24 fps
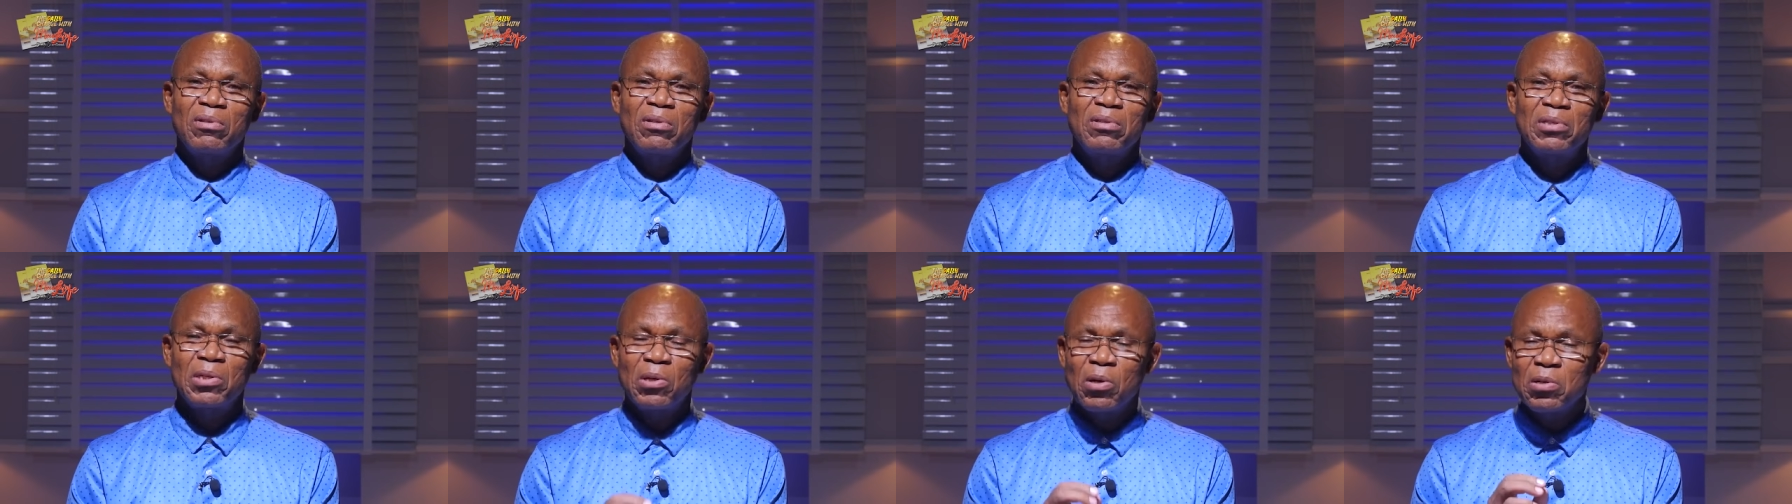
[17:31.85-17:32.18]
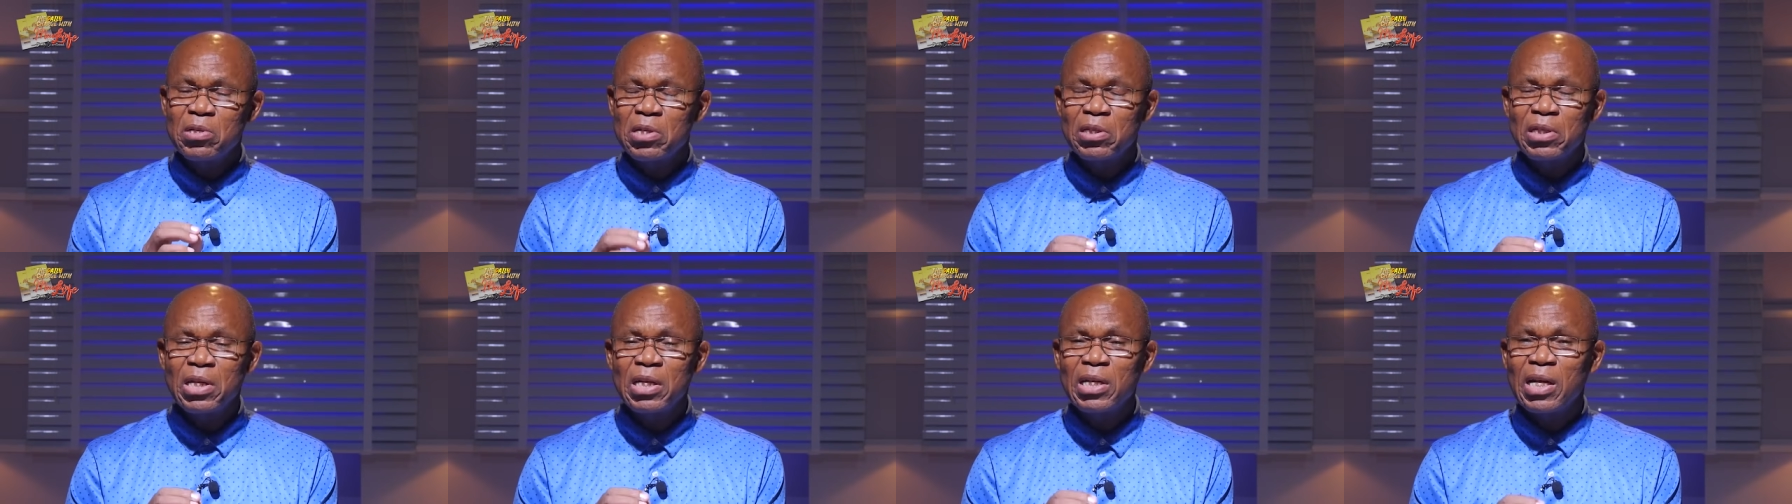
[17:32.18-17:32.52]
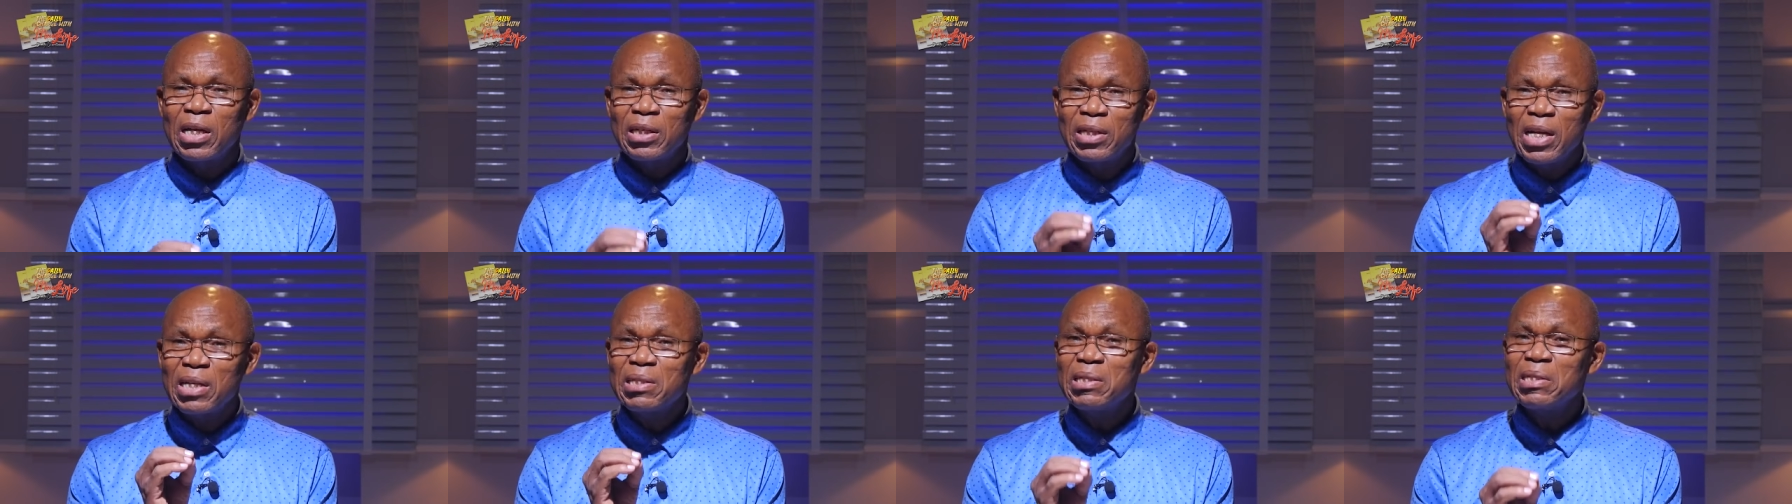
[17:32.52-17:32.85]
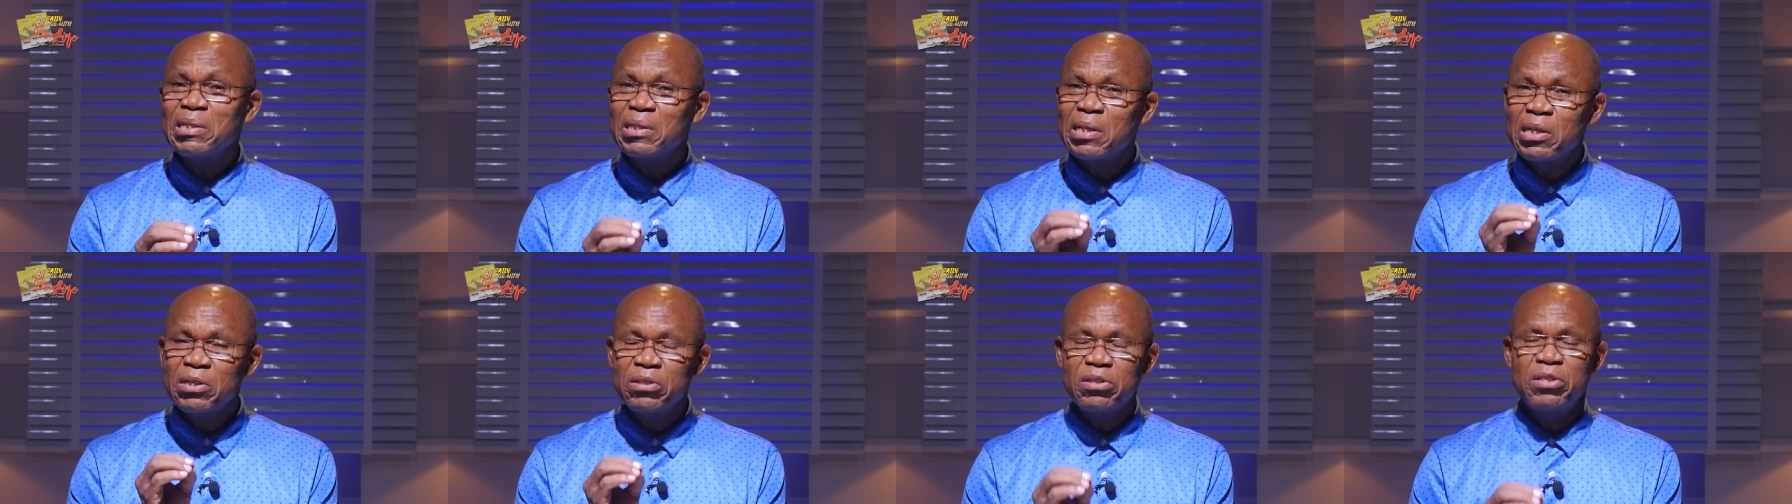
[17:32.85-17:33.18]
The Lord is saying that that
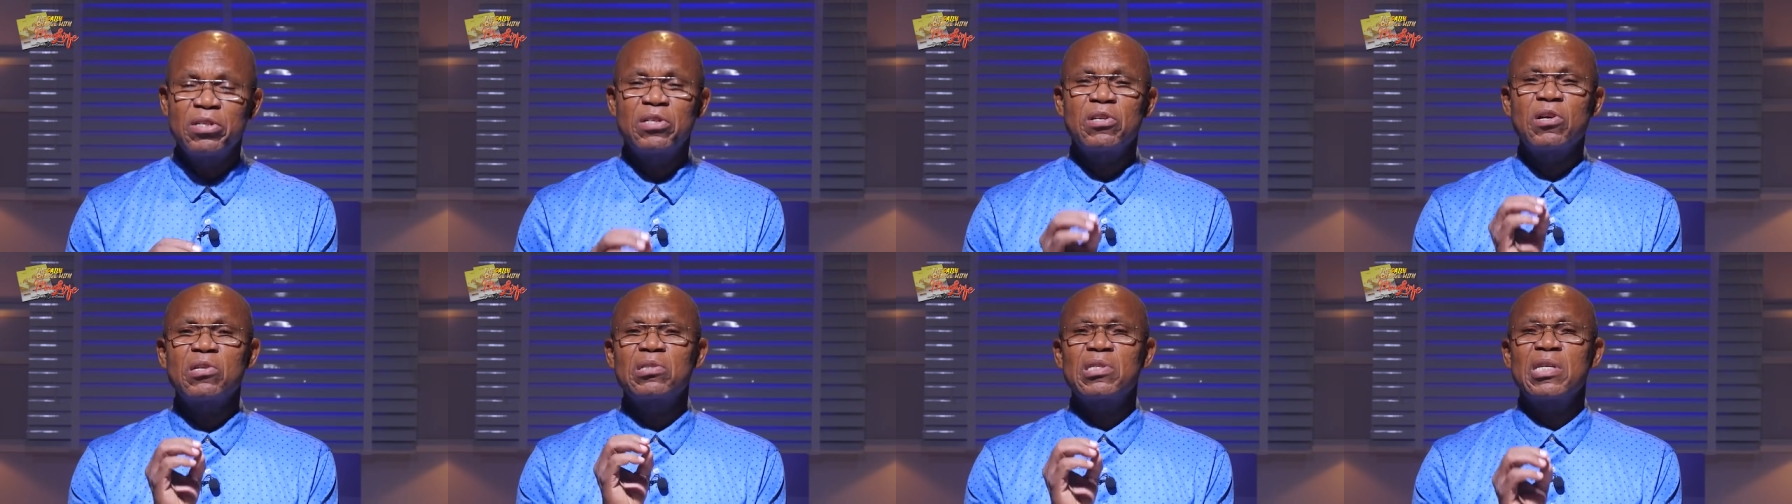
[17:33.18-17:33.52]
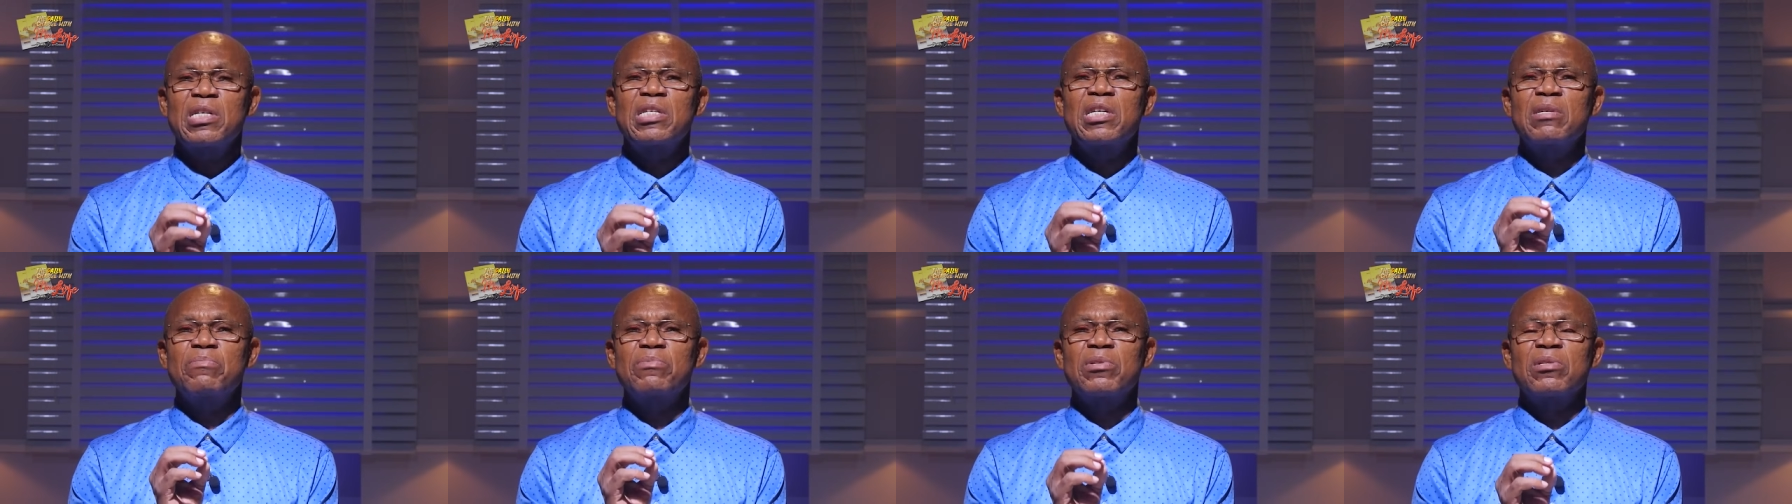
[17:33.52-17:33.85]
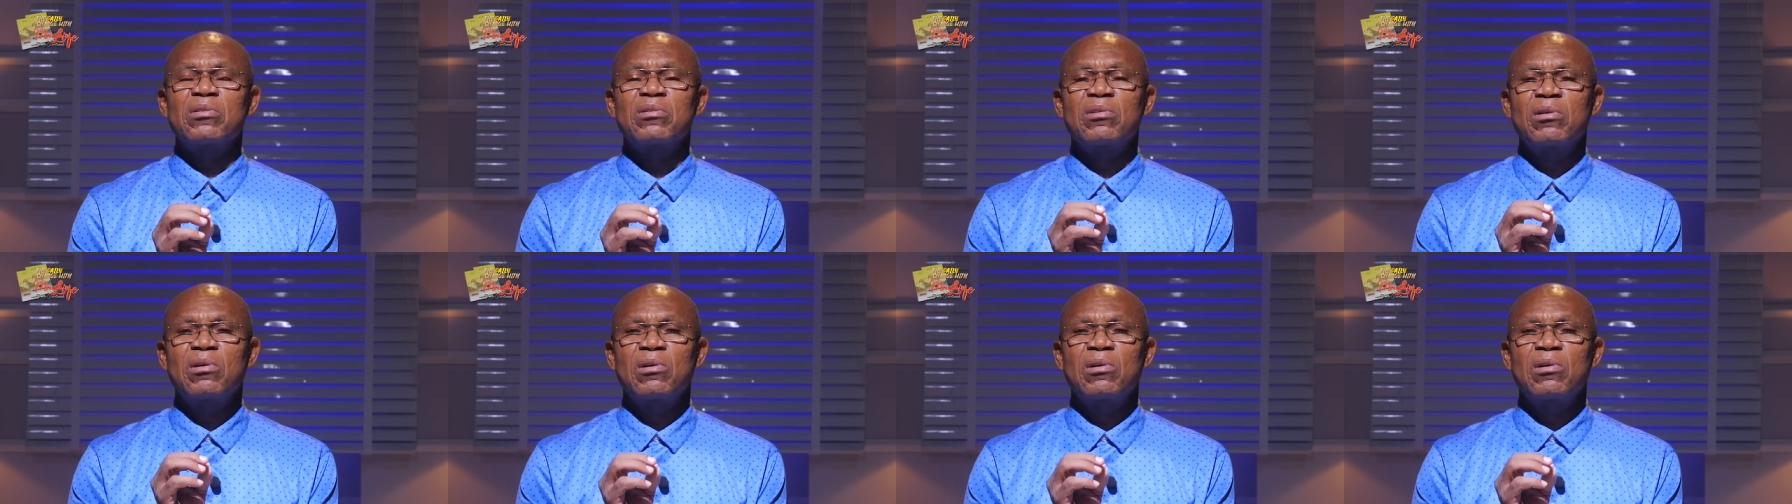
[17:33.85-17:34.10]
is a serious enemy